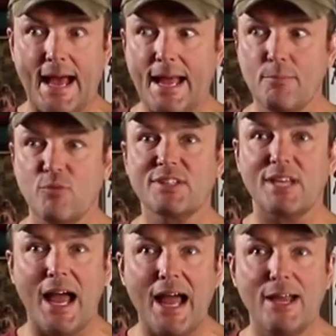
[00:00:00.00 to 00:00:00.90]
I'm
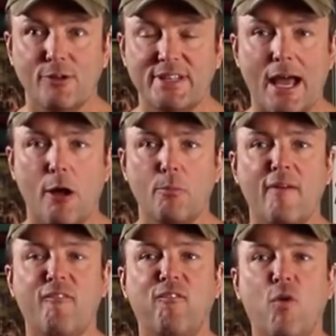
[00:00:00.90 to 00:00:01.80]
retired now. I'm
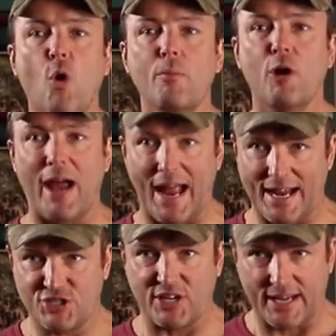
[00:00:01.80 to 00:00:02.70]
a former
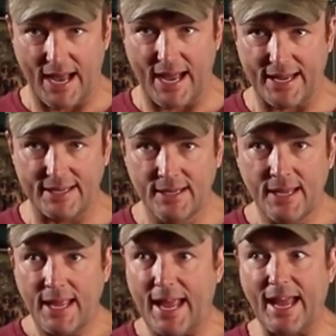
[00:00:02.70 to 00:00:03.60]
action guy.
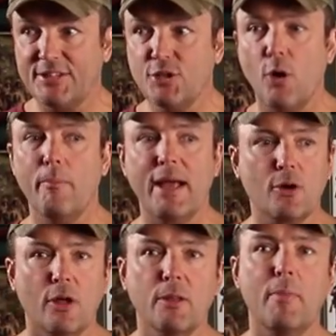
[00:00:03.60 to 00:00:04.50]
I don't make
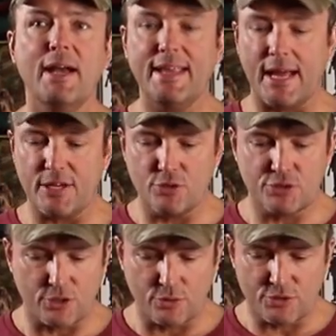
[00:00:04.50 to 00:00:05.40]
all the money I
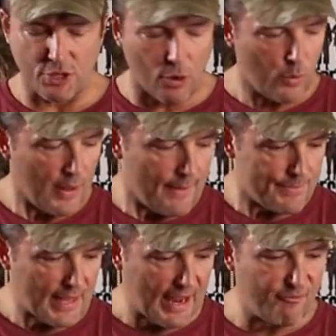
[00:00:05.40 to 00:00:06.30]
used to, so
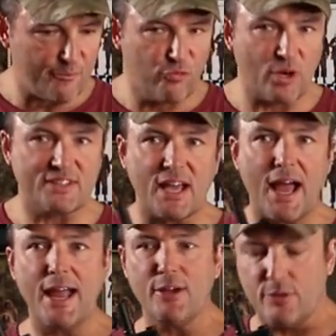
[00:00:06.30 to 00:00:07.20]
I've
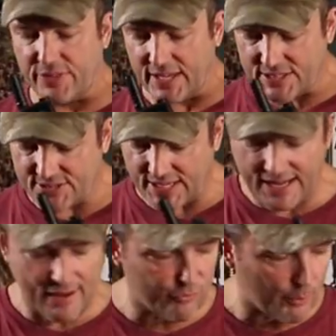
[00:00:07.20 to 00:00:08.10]
retired this and I've